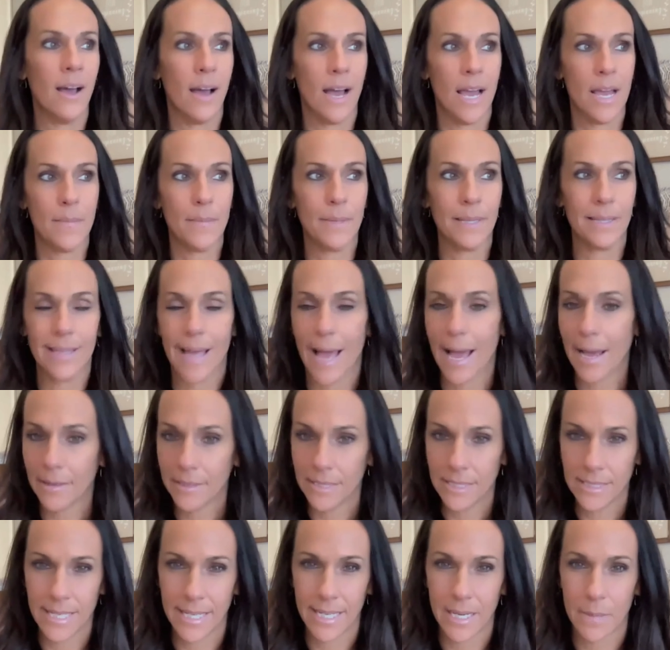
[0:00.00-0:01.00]
I'm allowed
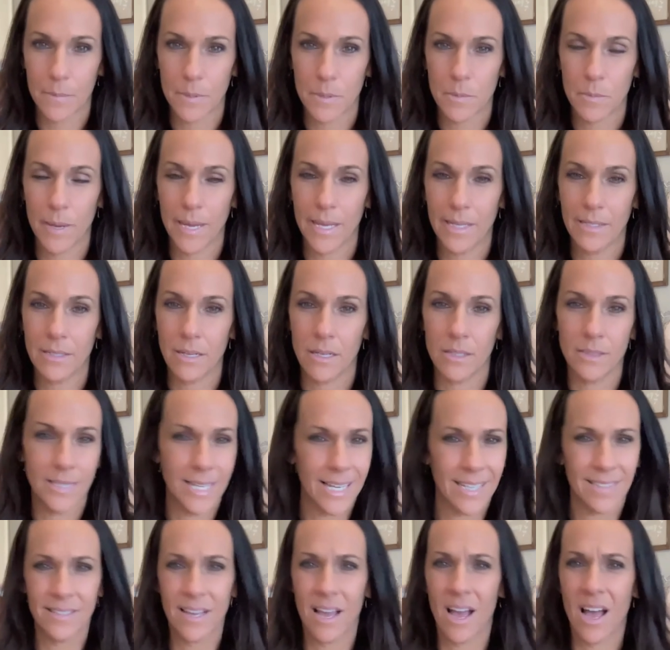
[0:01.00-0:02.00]
to take up space on
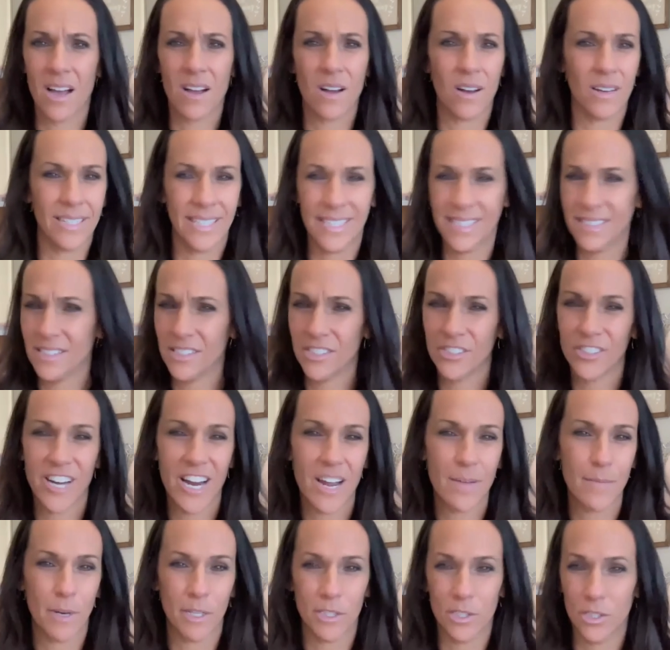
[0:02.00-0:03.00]
TikTok, on
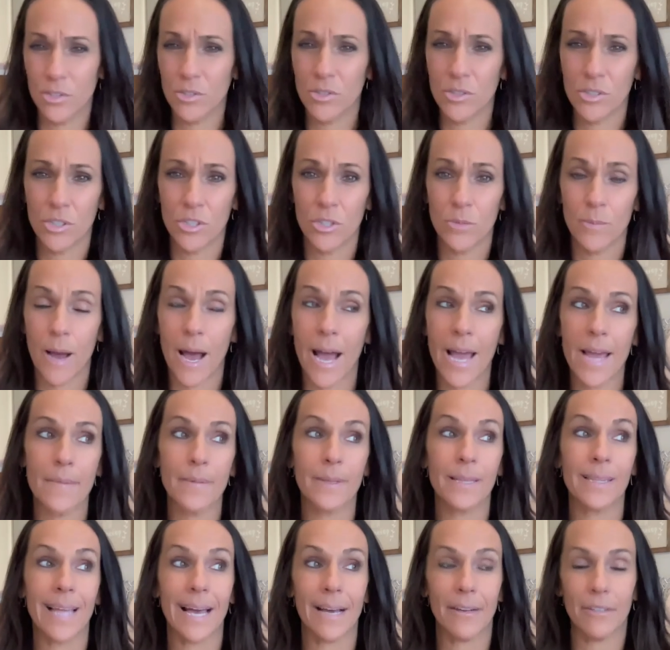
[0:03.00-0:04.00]
Instagram, on YouTube. I am
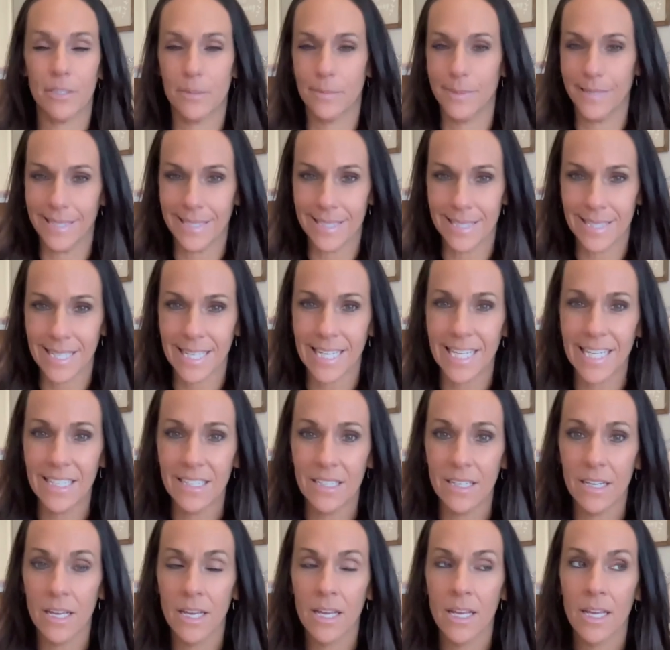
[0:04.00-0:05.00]
allowed to be
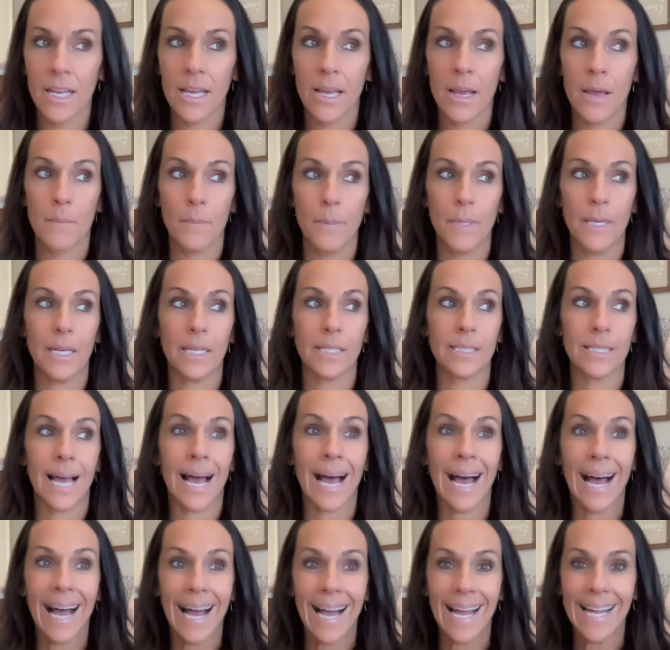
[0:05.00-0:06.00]
seen because
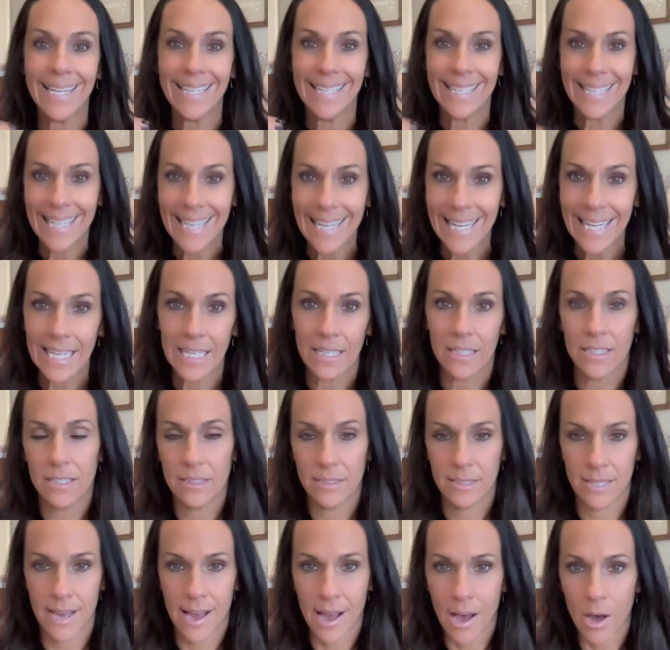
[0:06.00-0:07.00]
I need
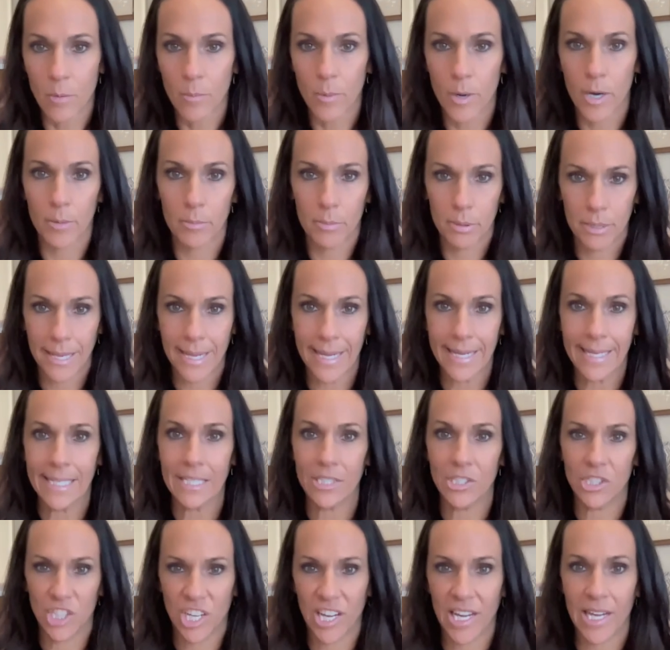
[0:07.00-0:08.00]
to help our
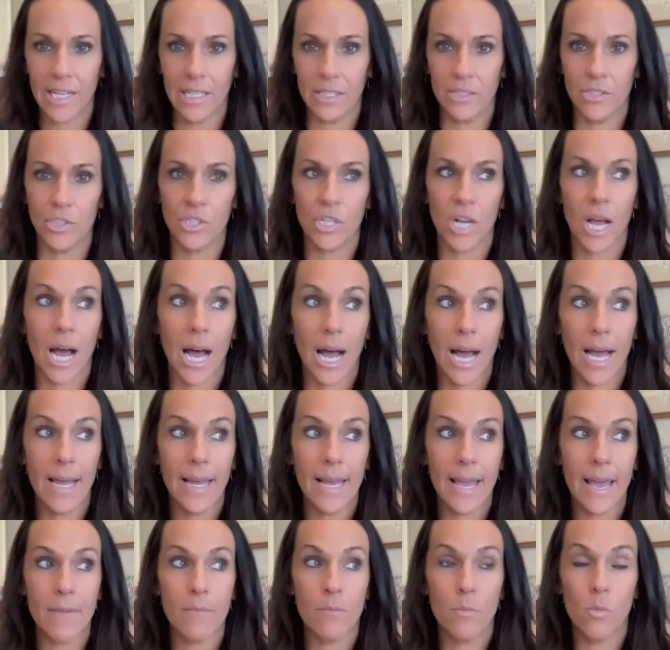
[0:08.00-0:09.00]
planet change.
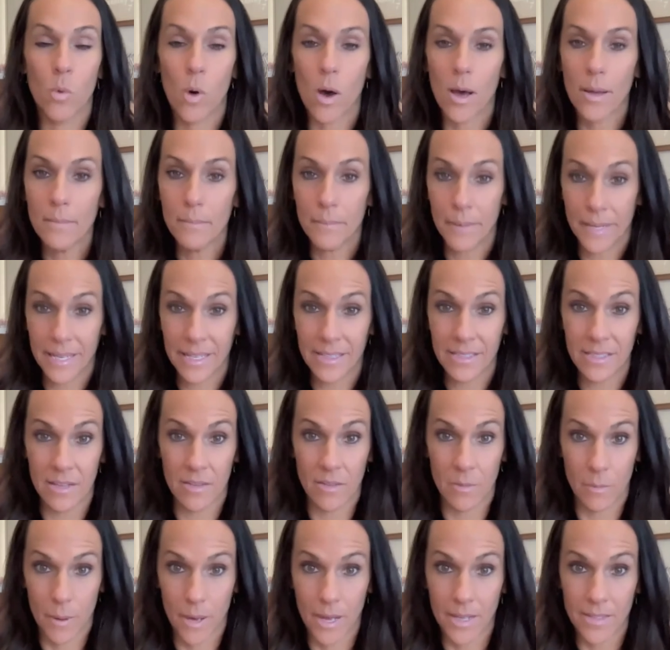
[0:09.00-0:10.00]
I am one piece of
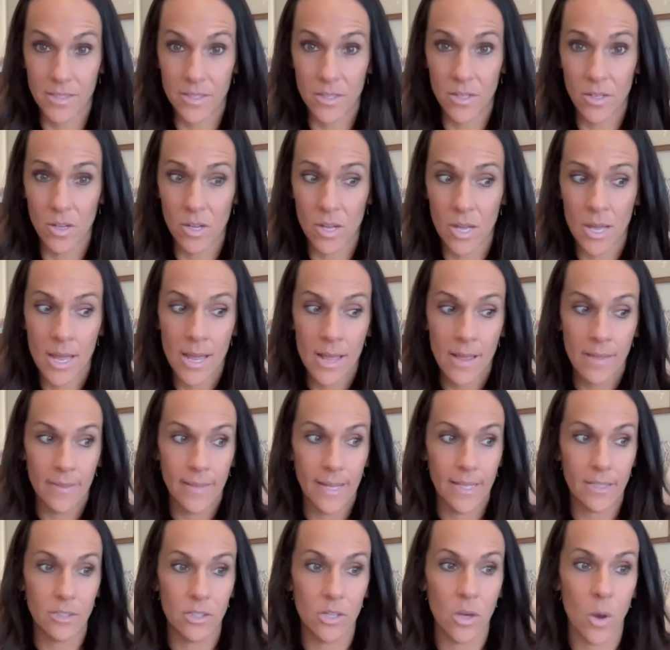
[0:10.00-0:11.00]
the puzzle
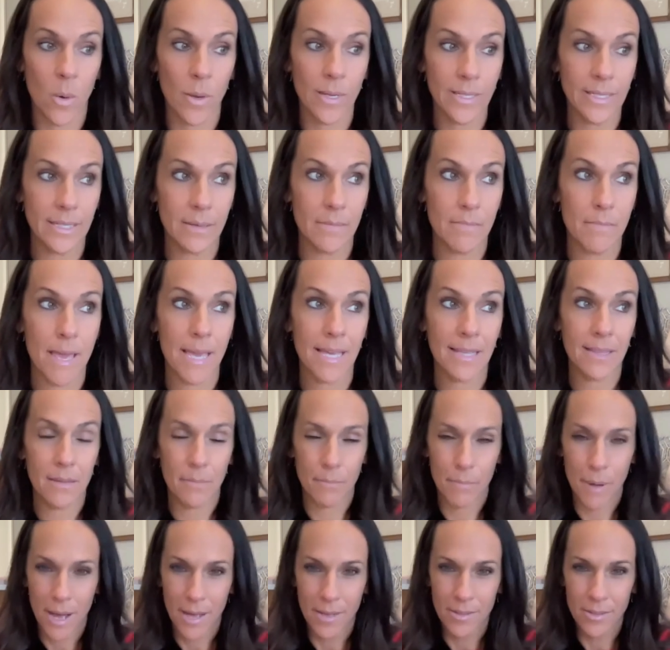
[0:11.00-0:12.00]
that's going to make the
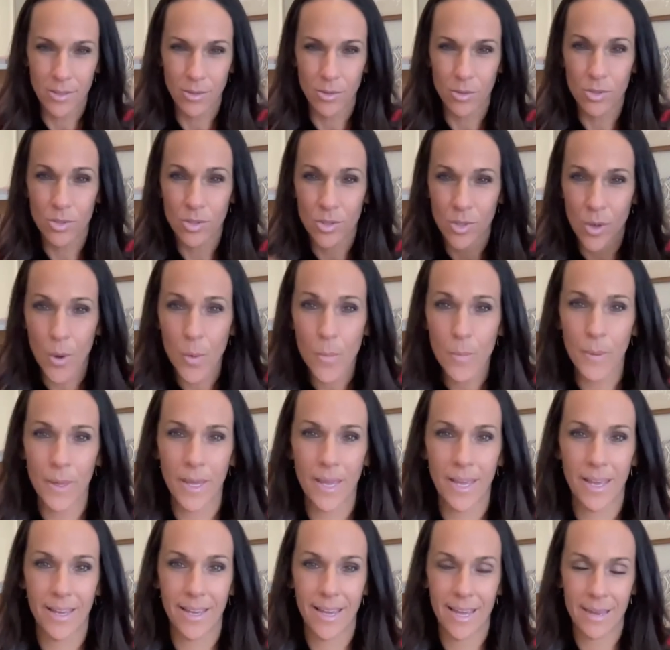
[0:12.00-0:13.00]
puzzle so
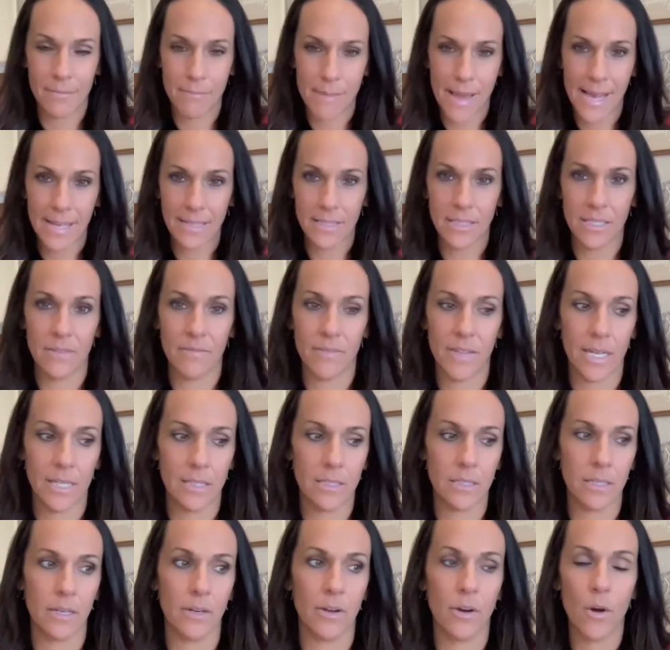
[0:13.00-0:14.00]
big and massive that
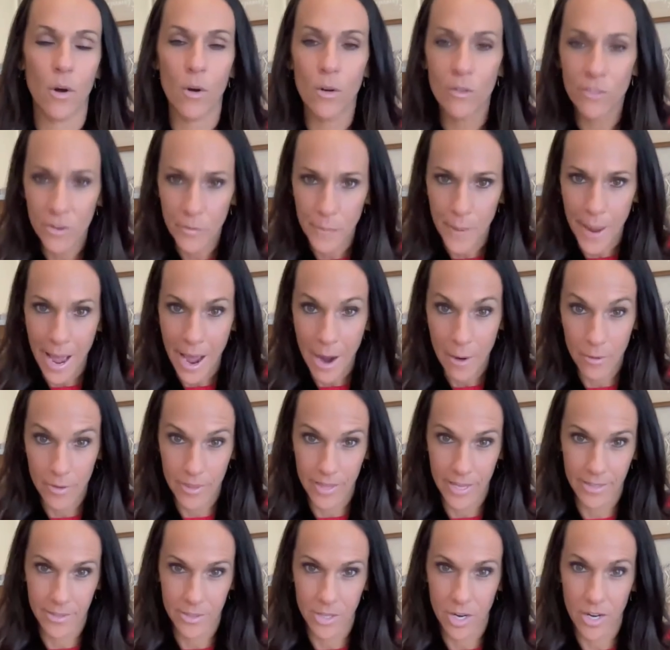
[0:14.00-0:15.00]
it's going to overpower
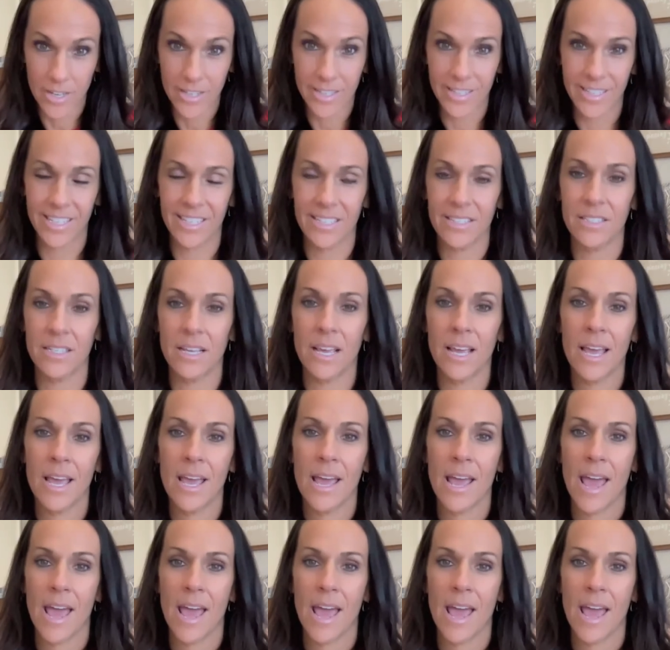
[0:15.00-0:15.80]
that darkness